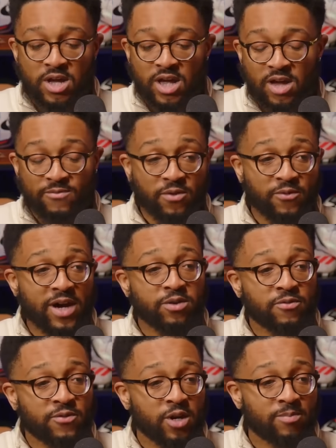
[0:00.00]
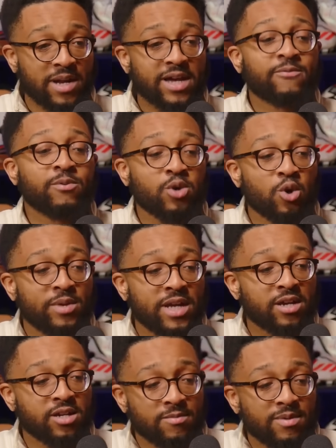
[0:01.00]
If the final third player from
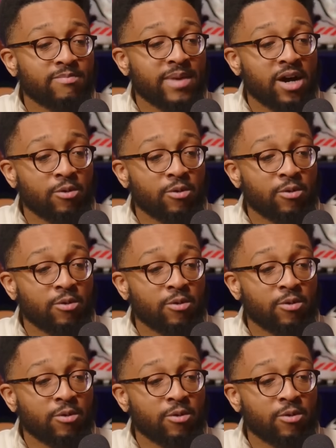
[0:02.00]
Copenhagen had been better,